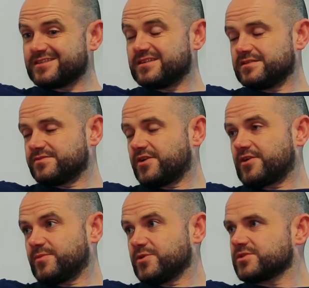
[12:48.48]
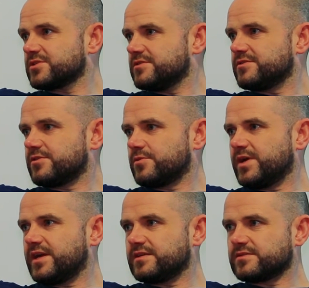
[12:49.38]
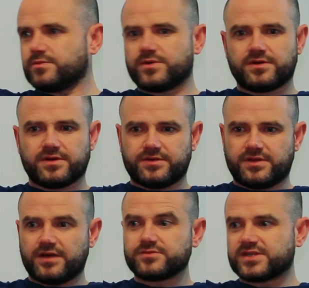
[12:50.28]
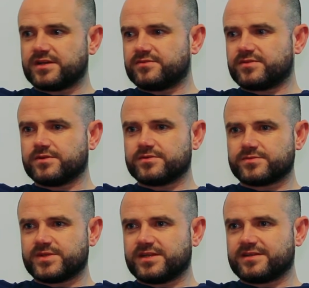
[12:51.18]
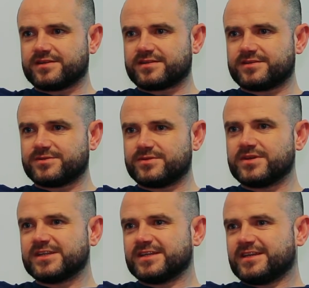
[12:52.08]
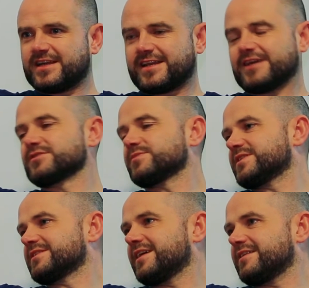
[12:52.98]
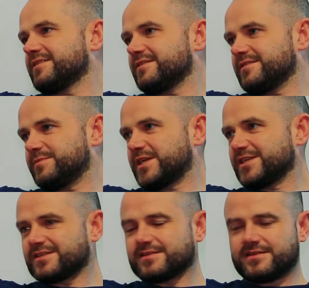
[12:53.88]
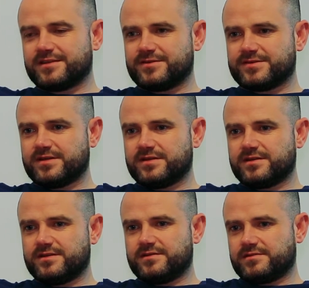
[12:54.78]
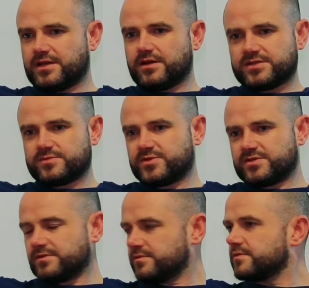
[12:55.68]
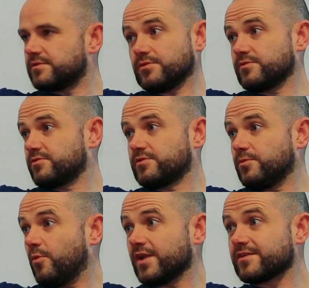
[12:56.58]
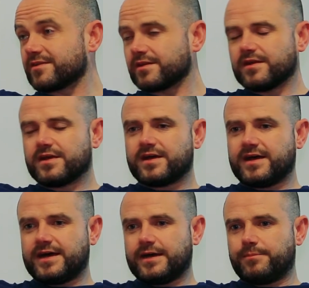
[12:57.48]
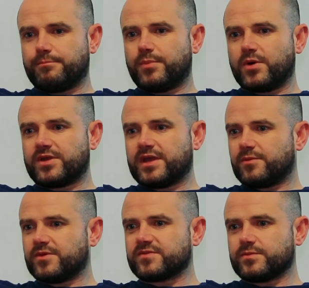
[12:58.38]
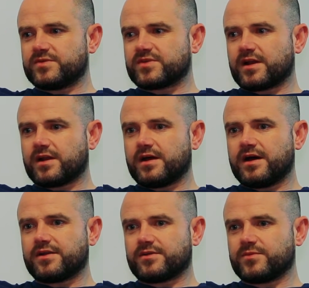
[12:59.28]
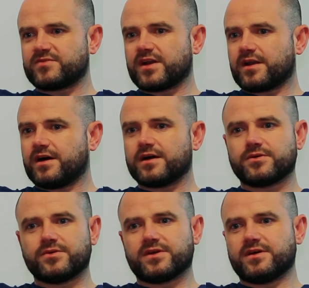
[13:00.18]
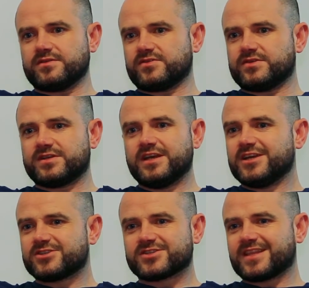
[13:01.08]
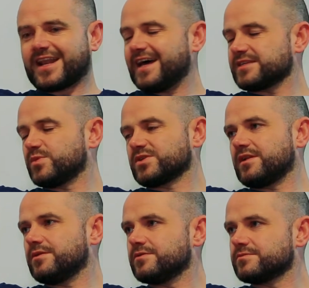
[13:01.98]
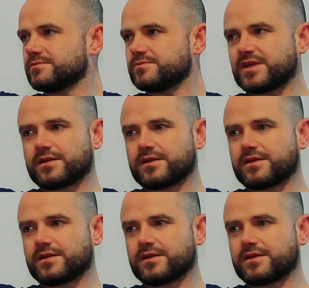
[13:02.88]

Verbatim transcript: side is very much underway. So we're outside of those. We tend not to do announcements then on the, because, you know, the, the customers don't, don't want it. Um, but yeah, we've, we've got a lot, we've got a lot going on. So in, just in the last month alone, we